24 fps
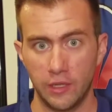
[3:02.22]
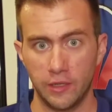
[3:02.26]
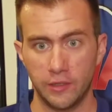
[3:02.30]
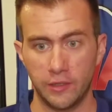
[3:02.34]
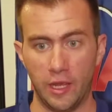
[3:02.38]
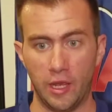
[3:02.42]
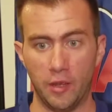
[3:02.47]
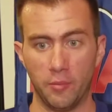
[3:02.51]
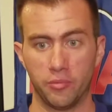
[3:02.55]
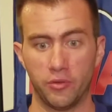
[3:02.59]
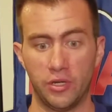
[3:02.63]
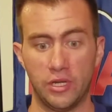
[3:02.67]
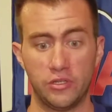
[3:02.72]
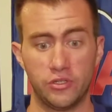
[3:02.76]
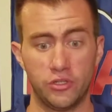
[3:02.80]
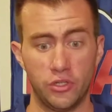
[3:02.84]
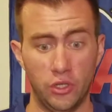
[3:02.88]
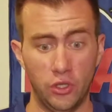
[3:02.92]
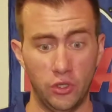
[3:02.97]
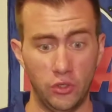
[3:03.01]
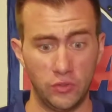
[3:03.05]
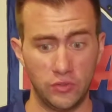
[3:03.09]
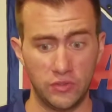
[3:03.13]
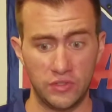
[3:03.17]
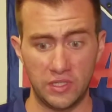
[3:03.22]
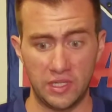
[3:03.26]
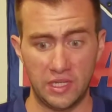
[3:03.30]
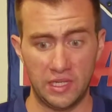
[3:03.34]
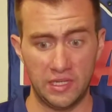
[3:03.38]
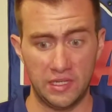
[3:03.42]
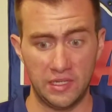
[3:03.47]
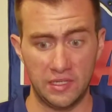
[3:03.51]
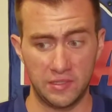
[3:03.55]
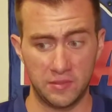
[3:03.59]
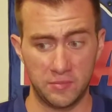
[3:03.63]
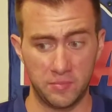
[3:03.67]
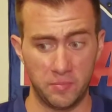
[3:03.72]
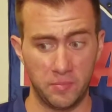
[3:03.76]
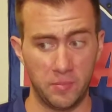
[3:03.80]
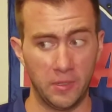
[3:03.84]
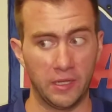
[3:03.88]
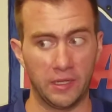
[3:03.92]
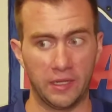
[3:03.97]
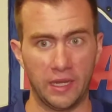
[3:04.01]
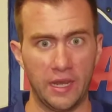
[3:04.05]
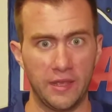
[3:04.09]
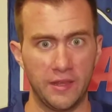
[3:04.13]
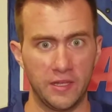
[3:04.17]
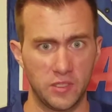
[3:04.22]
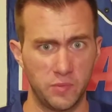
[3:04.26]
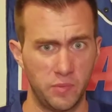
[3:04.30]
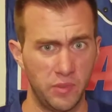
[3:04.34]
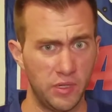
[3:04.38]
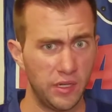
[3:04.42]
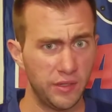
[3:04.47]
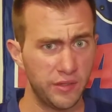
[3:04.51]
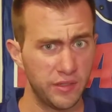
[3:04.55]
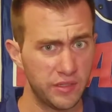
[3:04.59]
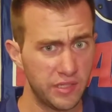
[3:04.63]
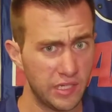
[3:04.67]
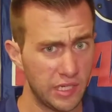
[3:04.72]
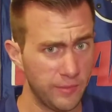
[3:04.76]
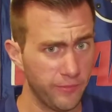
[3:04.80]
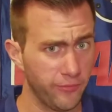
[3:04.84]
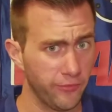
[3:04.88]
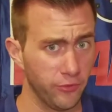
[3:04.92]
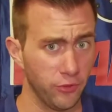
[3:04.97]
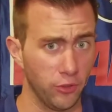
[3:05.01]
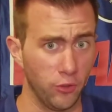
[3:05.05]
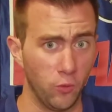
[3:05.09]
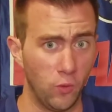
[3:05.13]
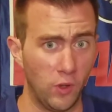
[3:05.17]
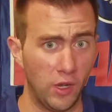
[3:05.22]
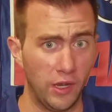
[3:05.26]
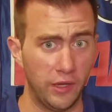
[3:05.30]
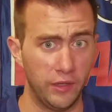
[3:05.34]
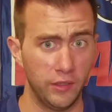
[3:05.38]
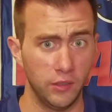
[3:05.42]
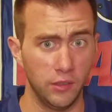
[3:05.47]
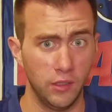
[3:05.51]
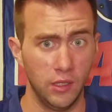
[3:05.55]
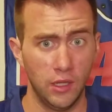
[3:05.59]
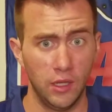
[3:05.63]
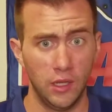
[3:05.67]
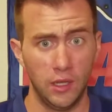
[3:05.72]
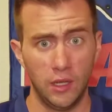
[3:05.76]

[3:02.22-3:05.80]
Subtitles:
Now, Brett Jones is a guy that's been on the team for a while.